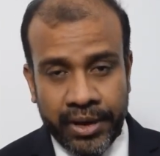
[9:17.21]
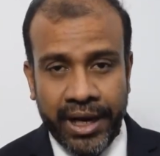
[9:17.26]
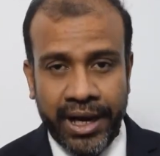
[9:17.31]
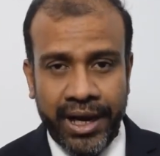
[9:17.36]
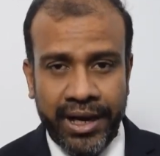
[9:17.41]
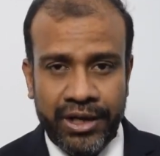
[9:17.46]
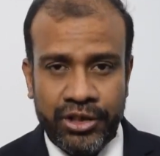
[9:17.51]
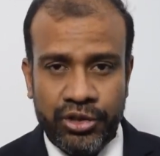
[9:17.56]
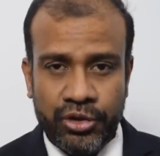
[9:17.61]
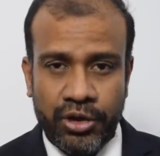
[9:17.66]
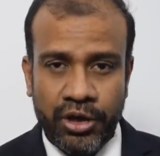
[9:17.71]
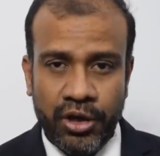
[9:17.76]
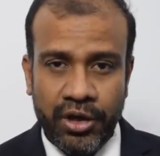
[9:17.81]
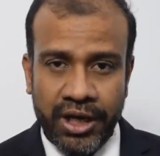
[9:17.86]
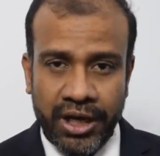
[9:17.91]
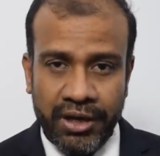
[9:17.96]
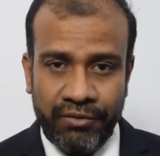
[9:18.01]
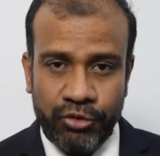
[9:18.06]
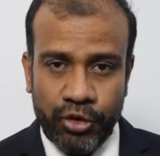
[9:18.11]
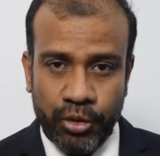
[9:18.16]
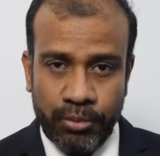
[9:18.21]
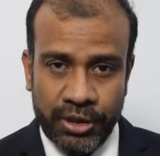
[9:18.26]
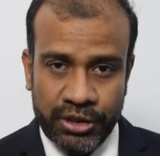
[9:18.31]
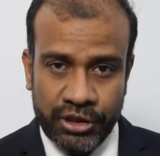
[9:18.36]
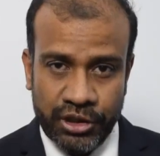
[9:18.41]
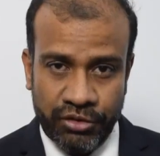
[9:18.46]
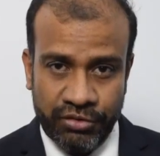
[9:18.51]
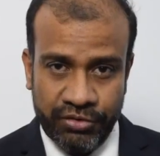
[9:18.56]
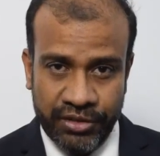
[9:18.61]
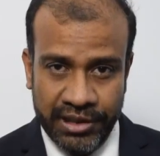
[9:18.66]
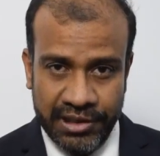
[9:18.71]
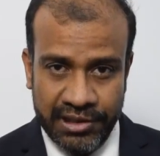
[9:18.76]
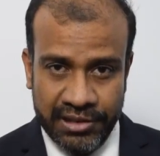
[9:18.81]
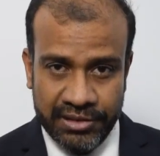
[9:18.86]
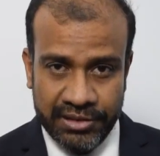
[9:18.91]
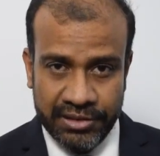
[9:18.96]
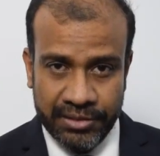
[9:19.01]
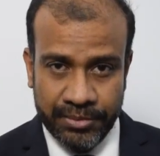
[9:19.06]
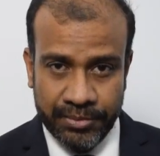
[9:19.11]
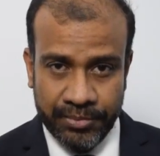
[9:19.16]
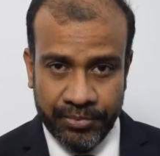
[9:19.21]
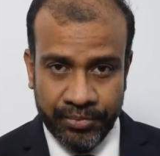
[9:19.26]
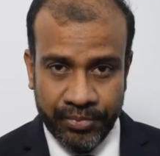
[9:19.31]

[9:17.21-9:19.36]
and it should not have too much of heels,